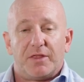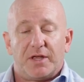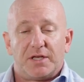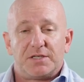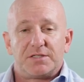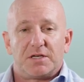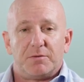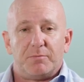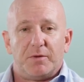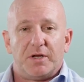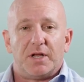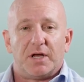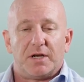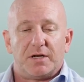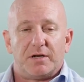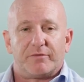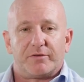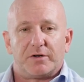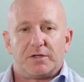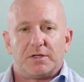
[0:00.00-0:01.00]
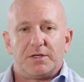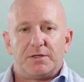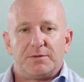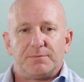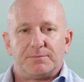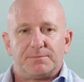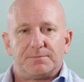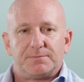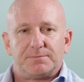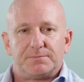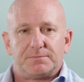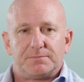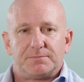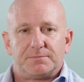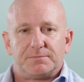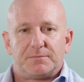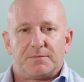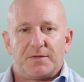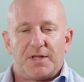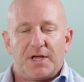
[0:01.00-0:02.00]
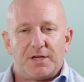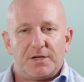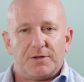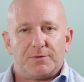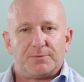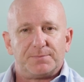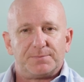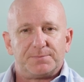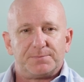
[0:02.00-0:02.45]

things can be done differently. Thank you.